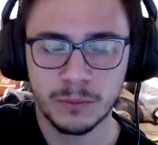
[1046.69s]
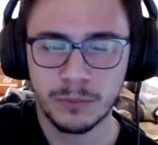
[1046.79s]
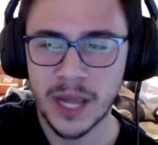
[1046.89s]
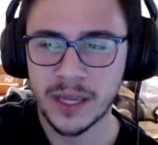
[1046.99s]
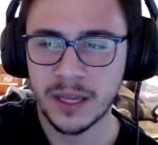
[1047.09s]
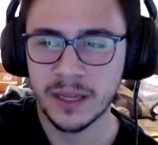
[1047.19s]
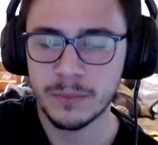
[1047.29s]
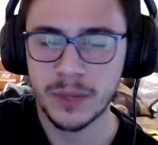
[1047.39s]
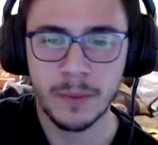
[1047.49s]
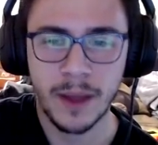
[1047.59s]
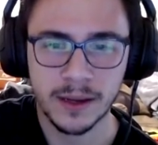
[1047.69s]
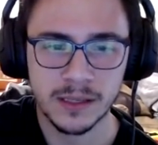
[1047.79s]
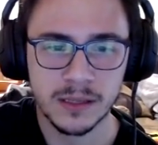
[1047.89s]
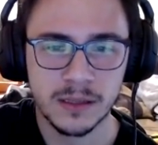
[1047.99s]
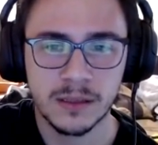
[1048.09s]
biking,
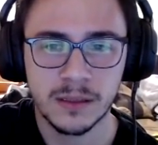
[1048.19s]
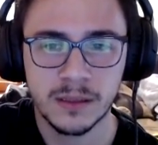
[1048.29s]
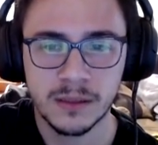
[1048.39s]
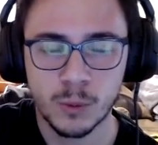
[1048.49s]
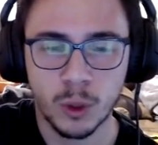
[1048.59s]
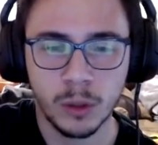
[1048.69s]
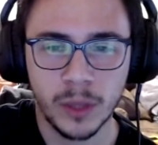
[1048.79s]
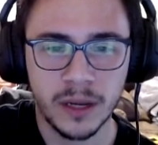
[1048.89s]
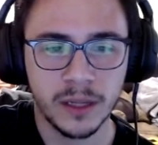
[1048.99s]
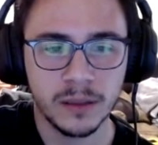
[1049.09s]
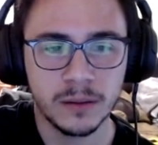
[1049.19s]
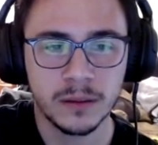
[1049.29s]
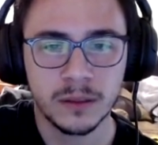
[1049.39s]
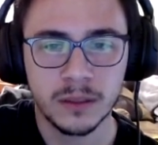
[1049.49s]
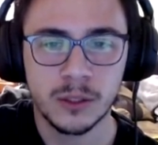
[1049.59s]
BMX, rollerblading,
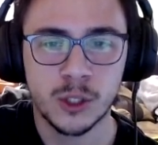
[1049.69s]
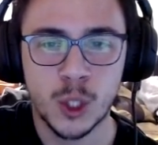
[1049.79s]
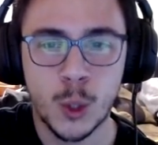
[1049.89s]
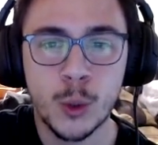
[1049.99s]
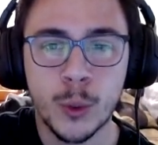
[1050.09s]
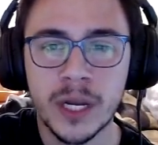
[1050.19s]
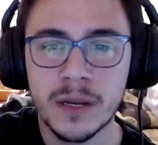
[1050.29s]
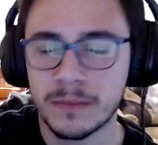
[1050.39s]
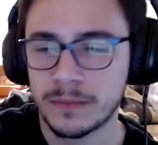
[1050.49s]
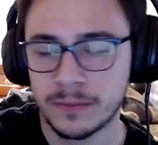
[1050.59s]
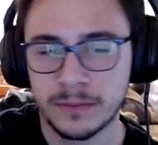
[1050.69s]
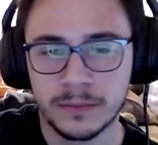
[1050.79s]
scootering.